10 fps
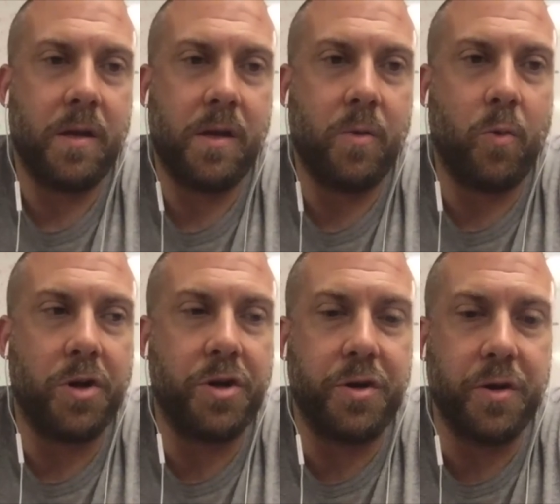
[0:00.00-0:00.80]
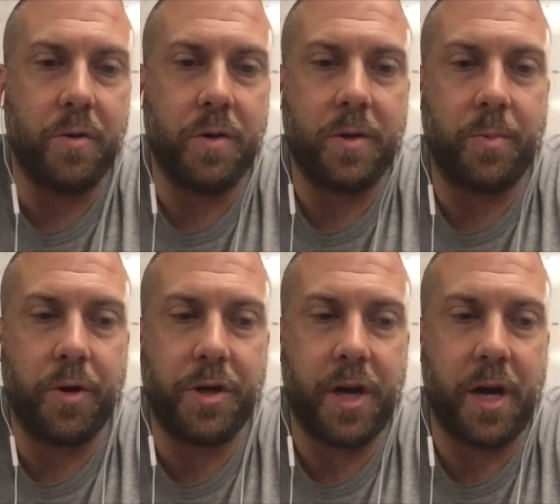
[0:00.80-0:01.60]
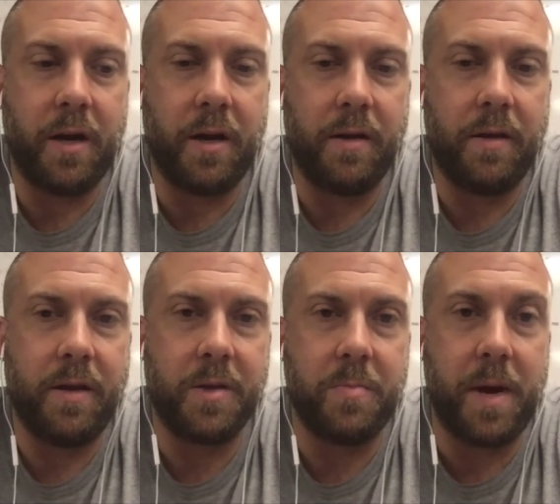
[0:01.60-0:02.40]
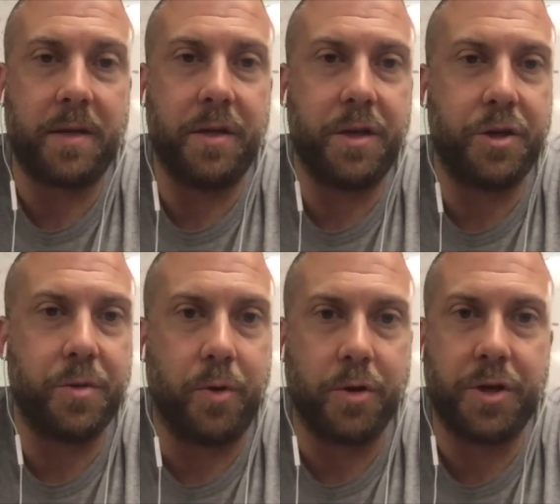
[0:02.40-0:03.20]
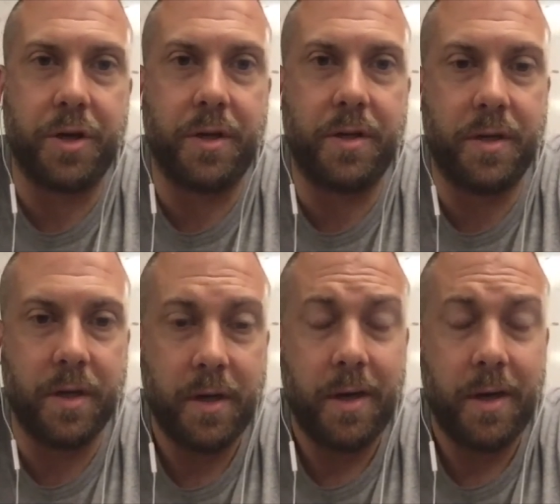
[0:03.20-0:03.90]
What you're doing is appreciated, and this message that you're pushing is